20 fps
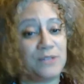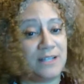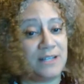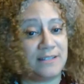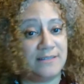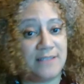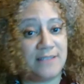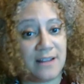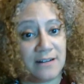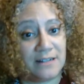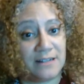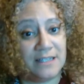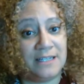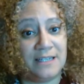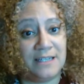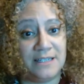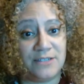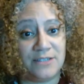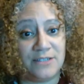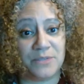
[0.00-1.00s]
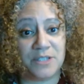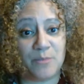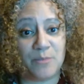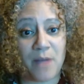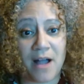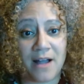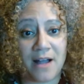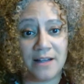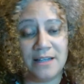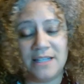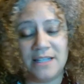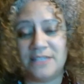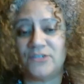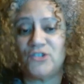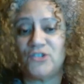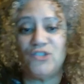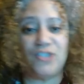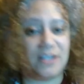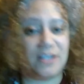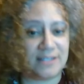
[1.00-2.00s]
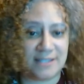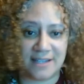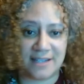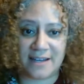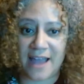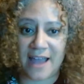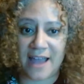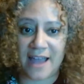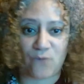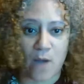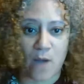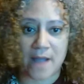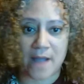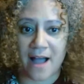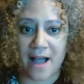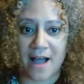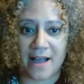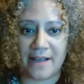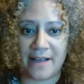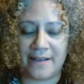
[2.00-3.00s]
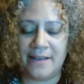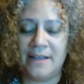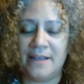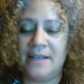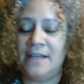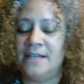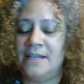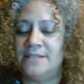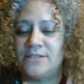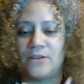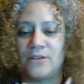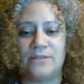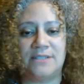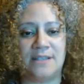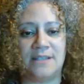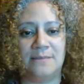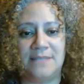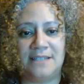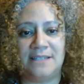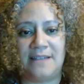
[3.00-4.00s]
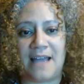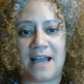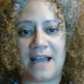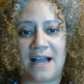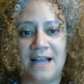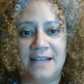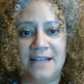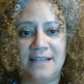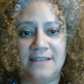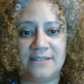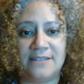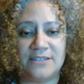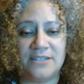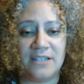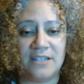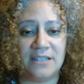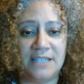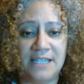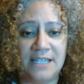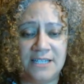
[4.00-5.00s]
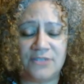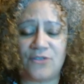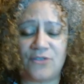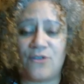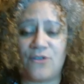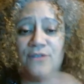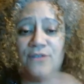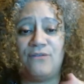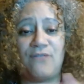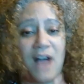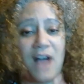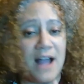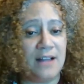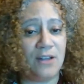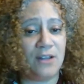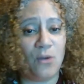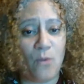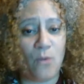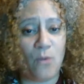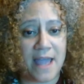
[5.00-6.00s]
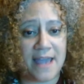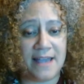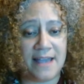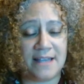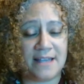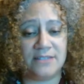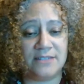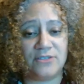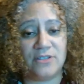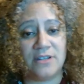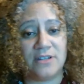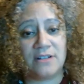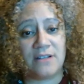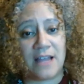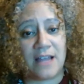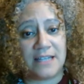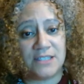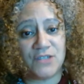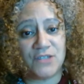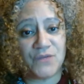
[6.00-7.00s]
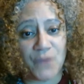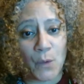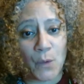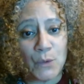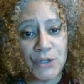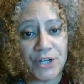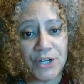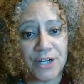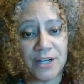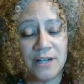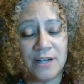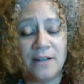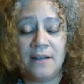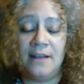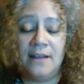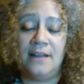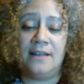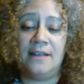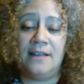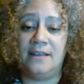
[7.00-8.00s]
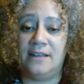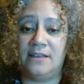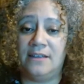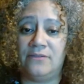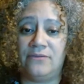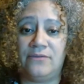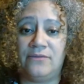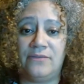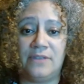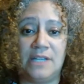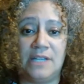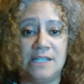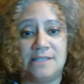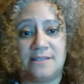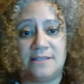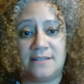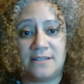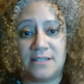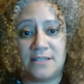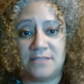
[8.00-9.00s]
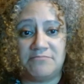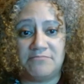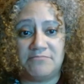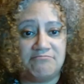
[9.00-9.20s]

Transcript: necessarily need to respond. It's just an FYI. So it's something that I either delete or file away into the client's folder if it's